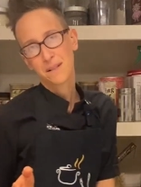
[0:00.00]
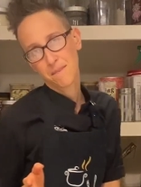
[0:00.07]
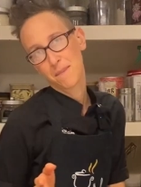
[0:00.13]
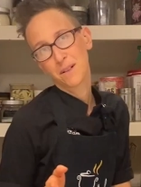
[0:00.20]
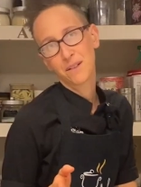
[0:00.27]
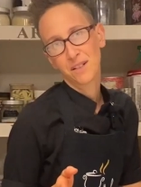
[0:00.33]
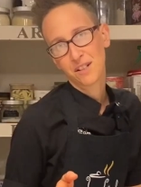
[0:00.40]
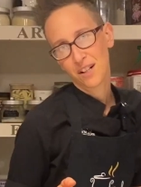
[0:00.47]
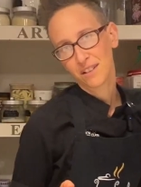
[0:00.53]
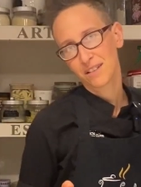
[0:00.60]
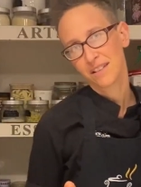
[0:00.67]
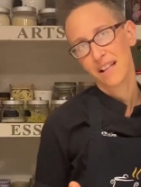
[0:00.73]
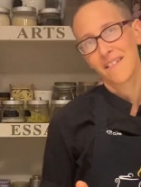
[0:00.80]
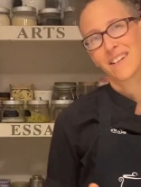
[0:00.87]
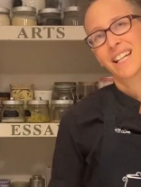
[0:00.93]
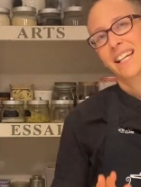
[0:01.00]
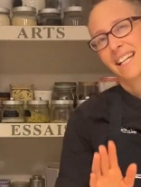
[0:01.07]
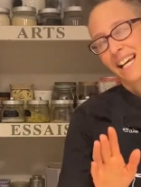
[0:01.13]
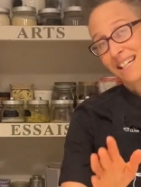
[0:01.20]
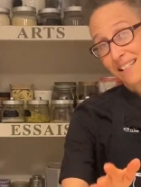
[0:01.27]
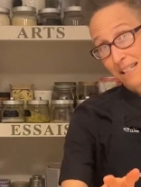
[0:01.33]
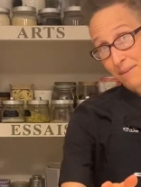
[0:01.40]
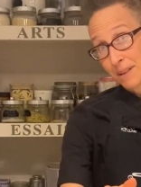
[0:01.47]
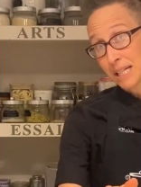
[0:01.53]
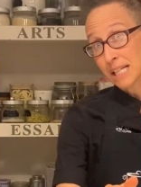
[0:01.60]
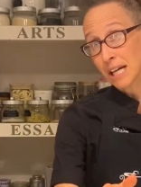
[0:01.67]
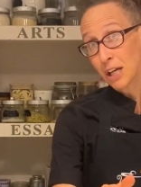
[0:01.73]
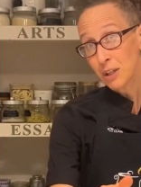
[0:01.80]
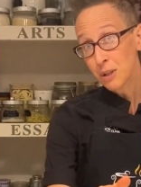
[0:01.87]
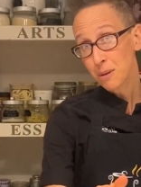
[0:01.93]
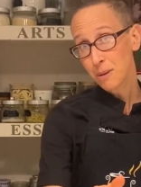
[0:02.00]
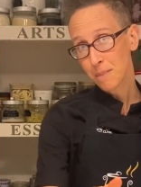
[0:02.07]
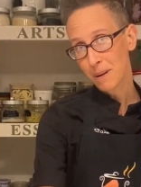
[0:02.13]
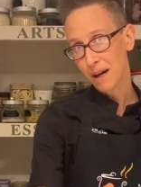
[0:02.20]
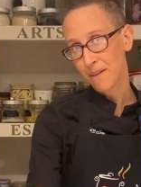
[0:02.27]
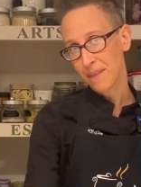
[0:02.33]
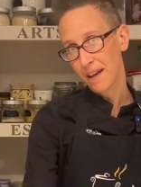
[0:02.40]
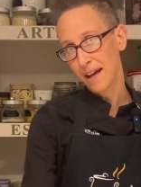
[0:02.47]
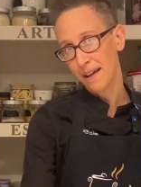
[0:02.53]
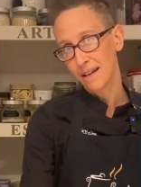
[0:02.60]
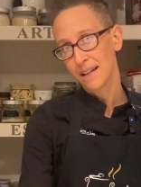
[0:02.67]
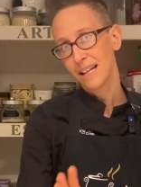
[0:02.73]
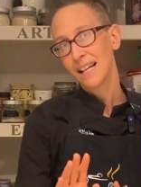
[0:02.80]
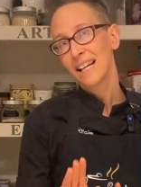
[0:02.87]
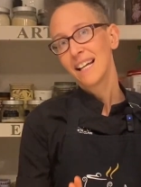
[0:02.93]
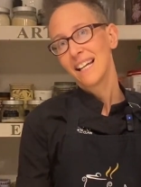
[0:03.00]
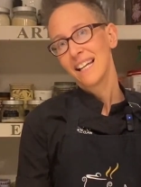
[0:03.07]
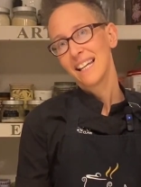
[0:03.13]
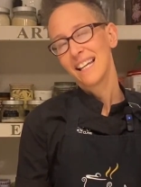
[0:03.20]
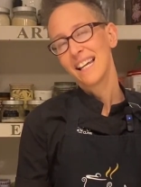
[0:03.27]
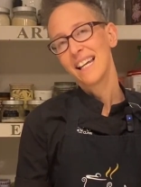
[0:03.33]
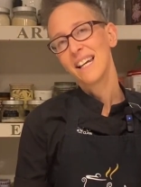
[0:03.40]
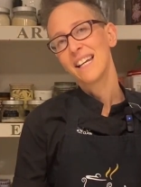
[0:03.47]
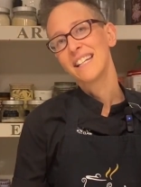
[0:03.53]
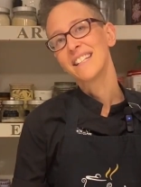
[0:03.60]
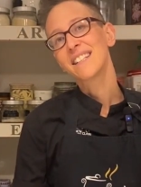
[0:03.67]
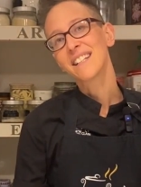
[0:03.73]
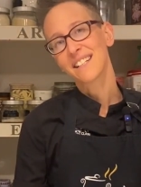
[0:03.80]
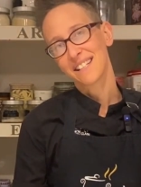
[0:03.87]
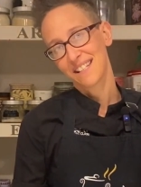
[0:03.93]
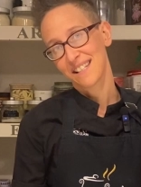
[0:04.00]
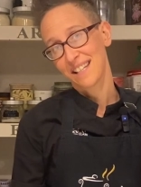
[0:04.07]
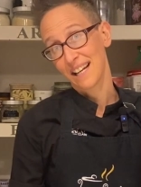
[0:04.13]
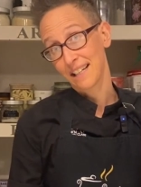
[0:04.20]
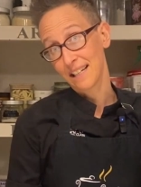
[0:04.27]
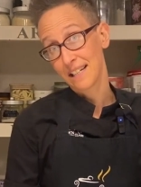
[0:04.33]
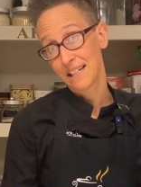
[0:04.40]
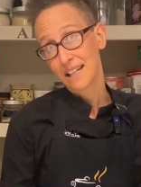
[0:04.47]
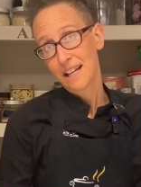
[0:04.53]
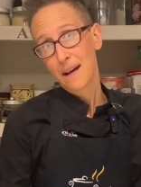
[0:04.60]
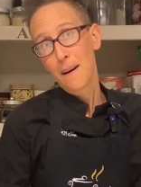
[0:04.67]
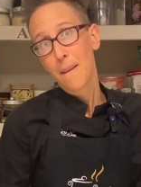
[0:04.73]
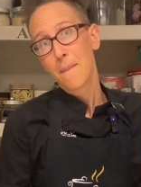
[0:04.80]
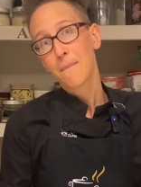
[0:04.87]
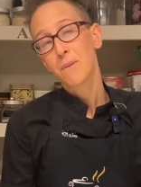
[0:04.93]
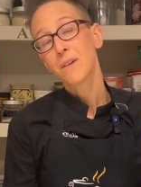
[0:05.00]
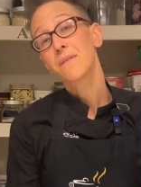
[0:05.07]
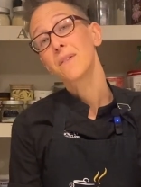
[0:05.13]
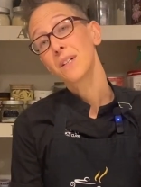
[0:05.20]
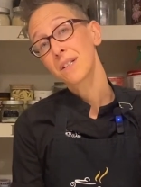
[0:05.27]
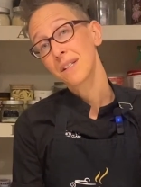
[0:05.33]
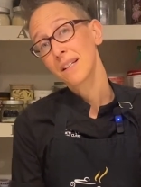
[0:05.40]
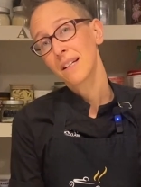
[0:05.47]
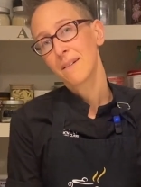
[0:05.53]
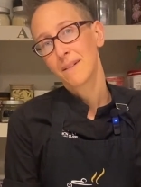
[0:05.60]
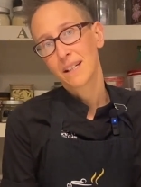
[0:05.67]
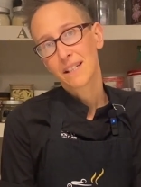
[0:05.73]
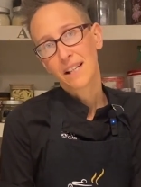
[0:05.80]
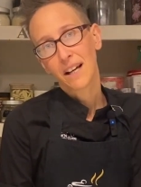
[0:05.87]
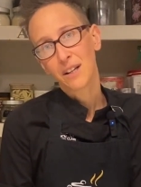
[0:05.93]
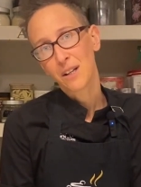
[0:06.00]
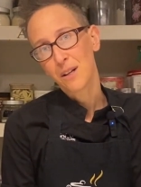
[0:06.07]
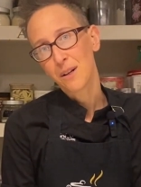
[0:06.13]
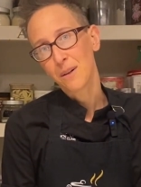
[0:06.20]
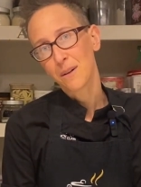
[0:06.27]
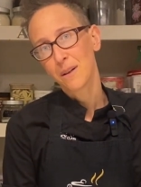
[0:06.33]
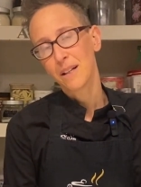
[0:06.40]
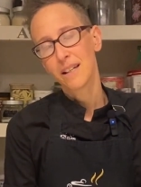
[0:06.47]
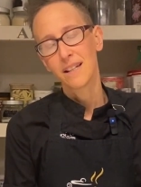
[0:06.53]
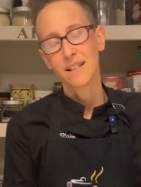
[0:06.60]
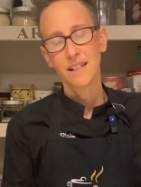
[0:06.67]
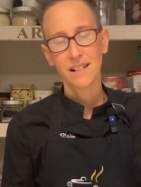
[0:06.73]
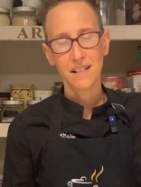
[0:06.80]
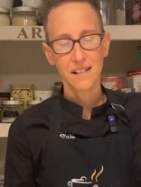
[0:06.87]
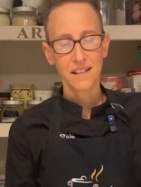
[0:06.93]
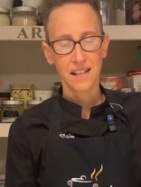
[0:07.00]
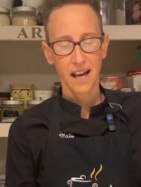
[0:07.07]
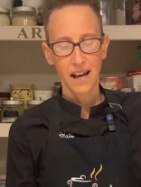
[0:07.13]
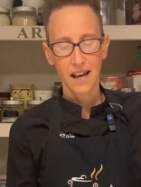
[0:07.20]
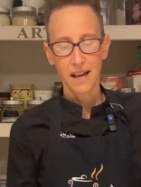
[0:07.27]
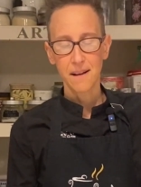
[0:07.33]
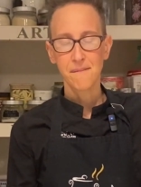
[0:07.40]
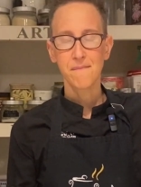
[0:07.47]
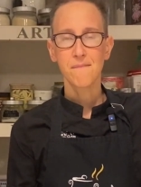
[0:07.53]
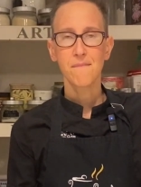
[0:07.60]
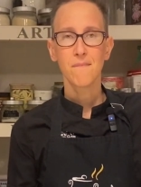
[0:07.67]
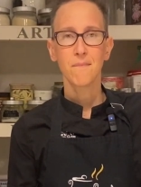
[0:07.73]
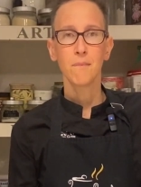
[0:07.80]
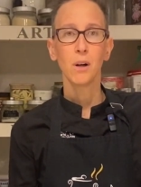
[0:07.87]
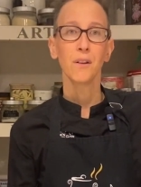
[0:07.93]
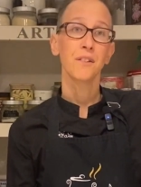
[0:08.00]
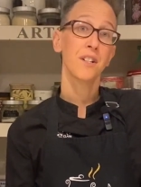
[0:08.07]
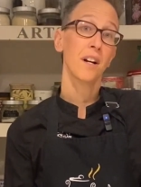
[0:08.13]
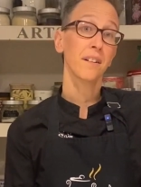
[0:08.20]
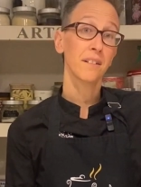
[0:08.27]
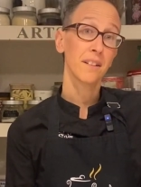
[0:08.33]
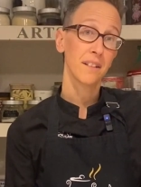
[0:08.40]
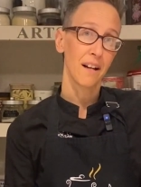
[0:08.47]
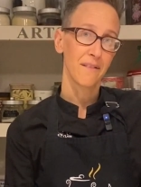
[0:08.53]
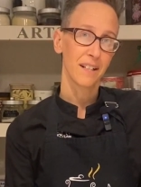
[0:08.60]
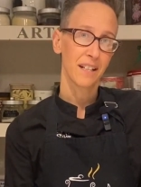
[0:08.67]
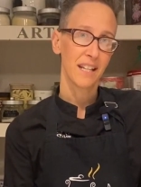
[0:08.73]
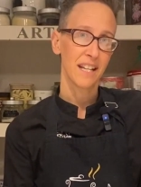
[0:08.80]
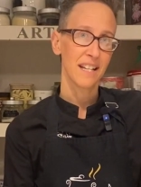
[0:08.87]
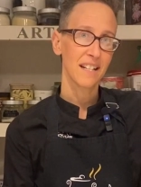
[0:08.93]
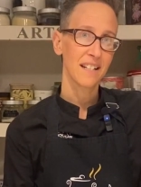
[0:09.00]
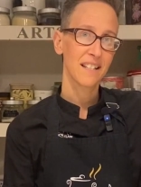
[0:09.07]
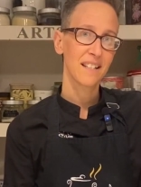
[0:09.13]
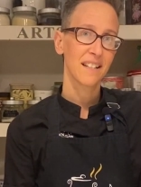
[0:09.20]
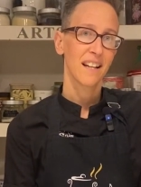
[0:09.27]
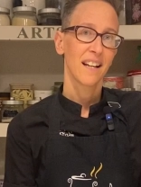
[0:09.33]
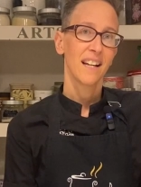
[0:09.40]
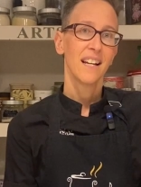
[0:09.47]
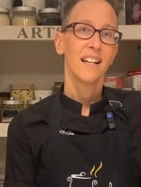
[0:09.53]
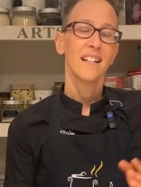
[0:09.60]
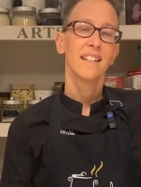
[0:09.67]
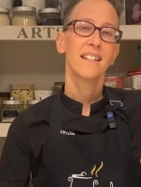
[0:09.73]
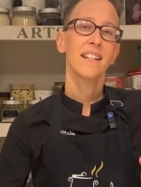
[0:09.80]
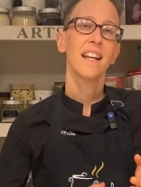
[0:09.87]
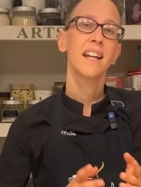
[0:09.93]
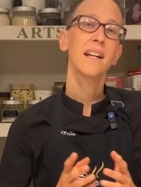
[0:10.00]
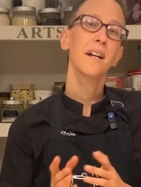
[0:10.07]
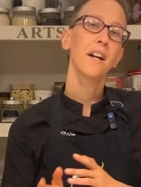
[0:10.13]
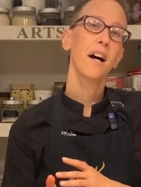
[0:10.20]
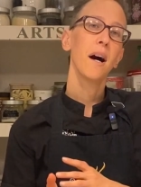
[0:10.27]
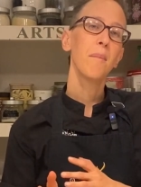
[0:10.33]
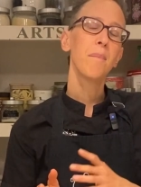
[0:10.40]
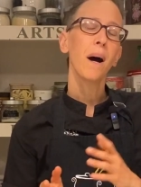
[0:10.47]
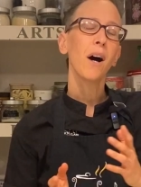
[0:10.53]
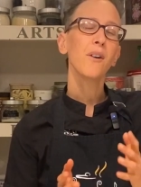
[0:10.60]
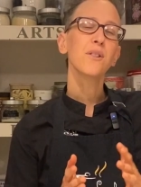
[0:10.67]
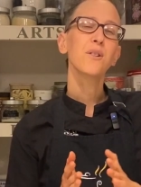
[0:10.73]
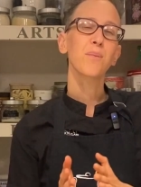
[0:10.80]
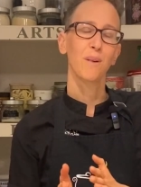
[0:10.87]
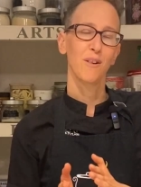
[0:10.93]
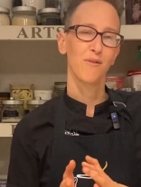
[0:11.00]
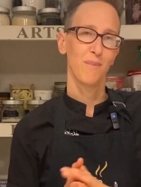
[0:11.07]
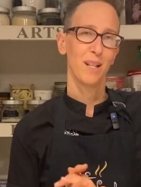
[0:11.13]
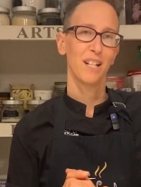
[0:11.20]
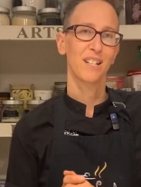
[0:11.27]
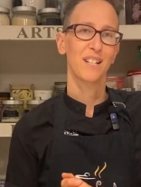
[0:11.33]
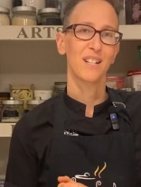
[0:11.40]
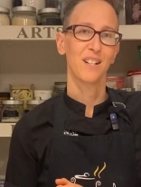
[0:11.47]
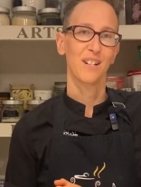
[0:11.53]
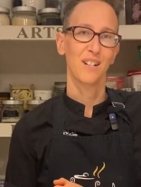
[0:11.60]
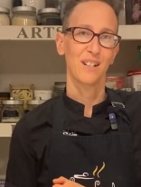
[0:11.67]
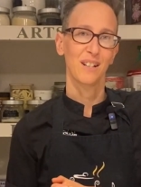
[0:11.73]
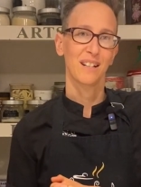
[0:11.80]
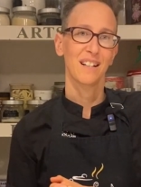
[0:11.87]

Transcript: a molten chocolate lava cake? Actually, I'm going to tell you about that in just a second. The first thing I want to tell you is that molten chocolate lava cakes take about 12 minutes to cook.